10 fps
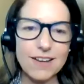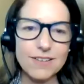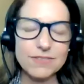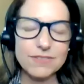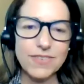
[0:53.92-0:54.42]

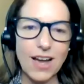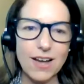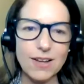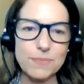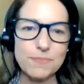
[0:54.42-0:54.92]
of
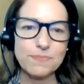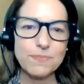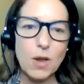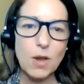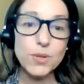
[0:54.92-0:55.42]

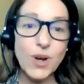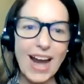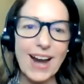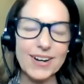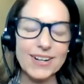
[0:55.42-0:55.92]

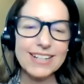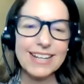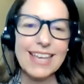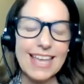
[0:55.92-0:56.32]
prayer,